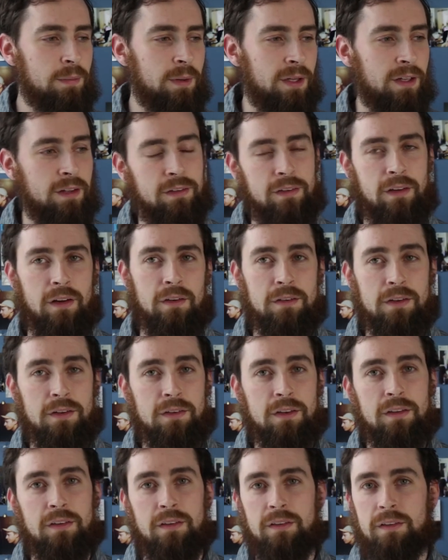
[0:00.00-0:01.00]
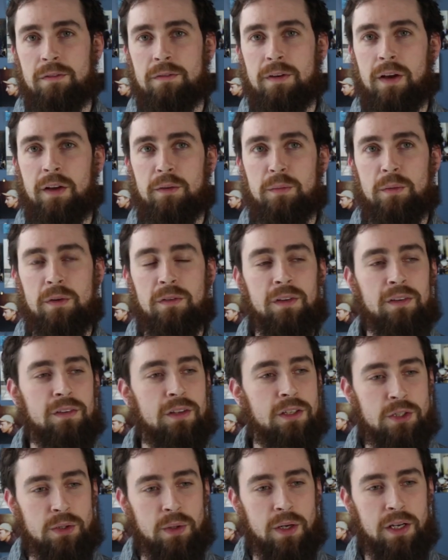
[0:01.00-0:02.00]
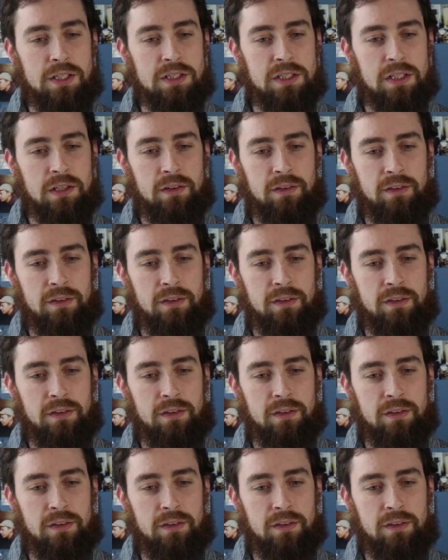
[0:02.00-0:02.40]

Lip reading: because obviously this is a fast-moving situation.